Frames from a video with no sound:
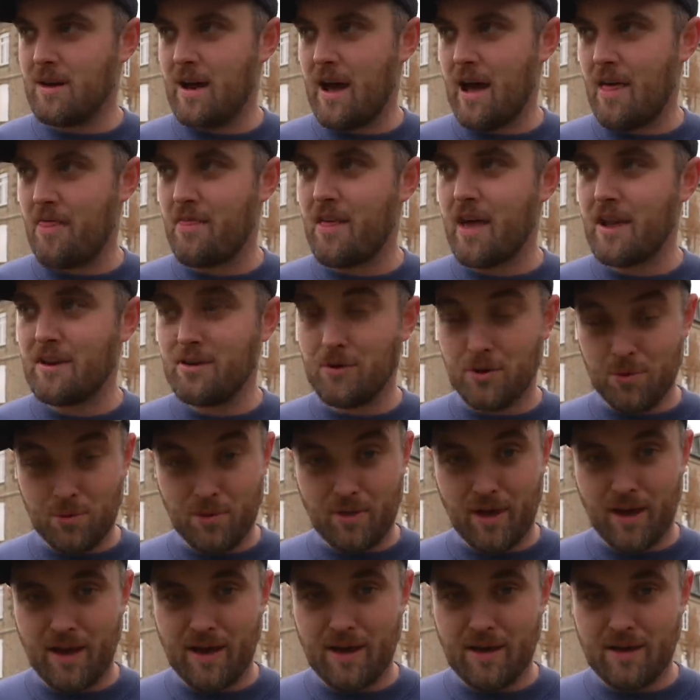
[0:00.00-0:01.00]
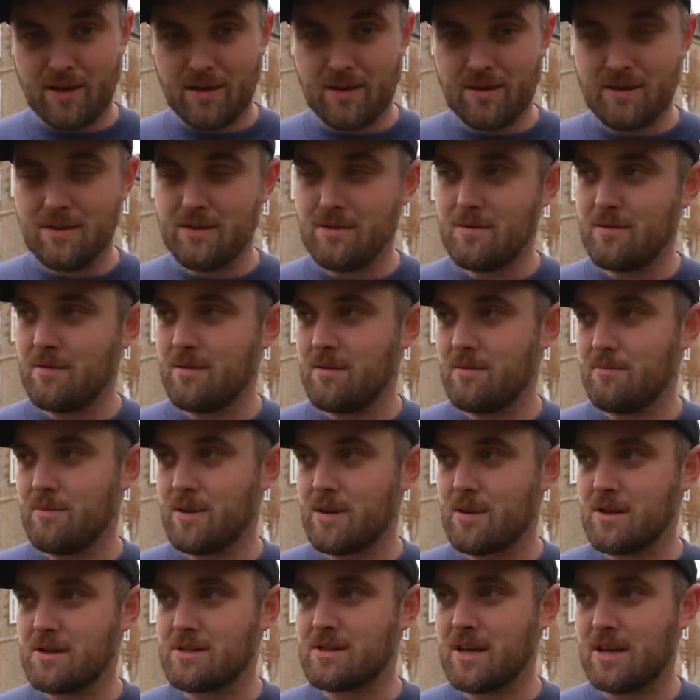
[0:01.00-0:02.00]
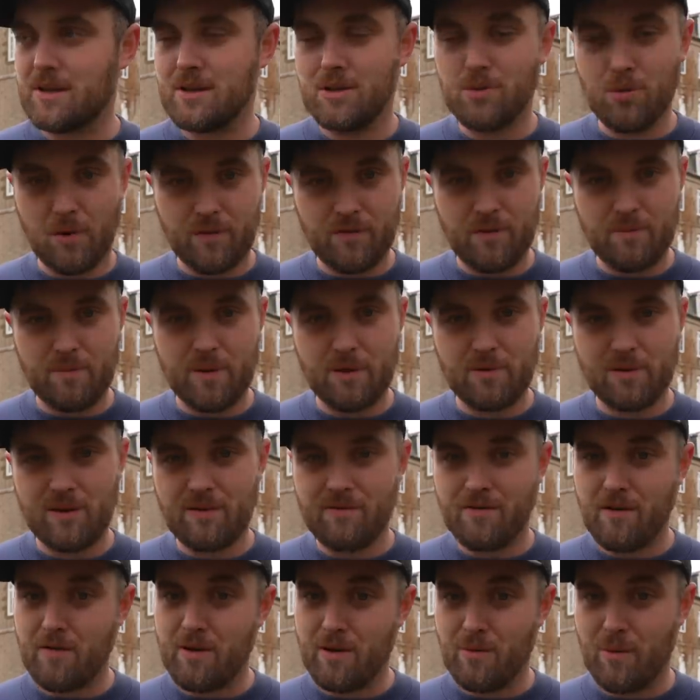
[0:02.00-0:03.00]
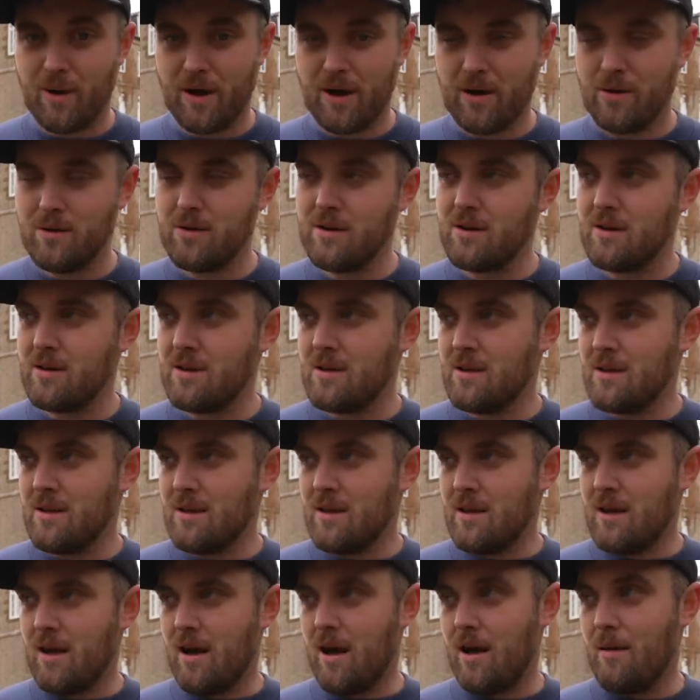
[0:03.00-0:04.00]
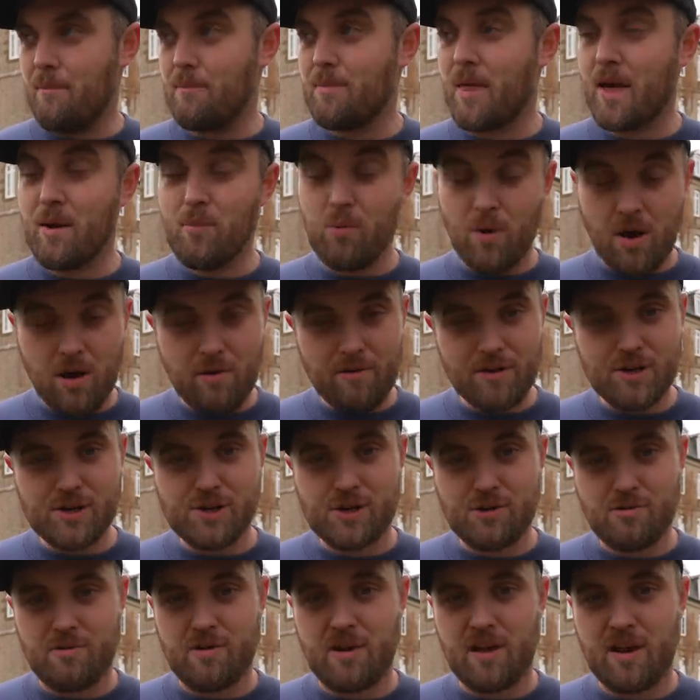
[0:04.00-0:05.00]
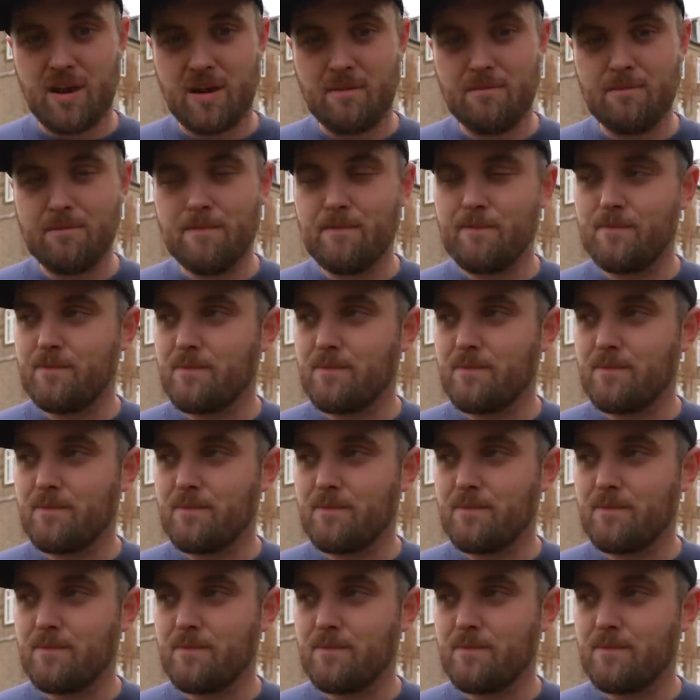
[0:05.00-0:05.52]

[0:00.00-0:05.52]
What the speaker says: And they knew that because they knew of the building very well. They were insuring him,